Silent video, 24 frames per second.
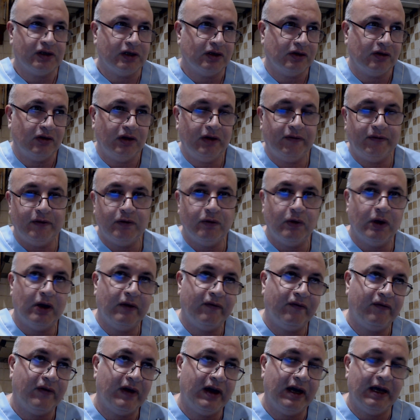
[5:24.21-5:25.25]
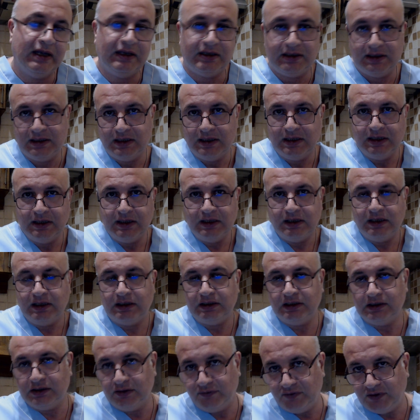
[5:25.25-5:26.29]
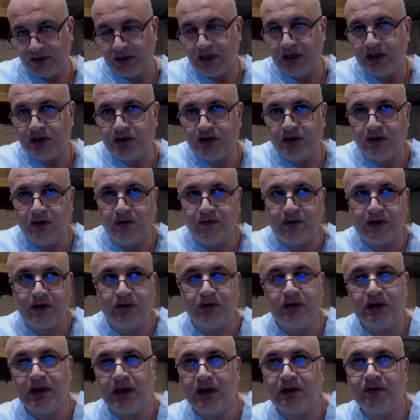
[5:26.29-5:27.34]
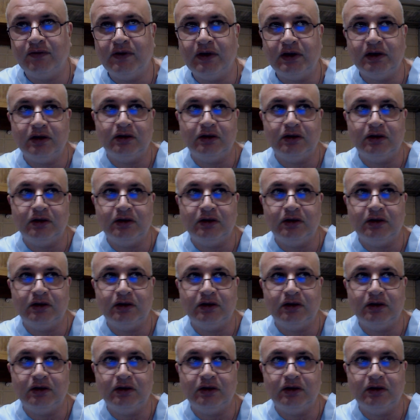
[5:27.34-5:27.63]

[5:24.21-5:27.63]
So if you want to find classification of acute heart failure,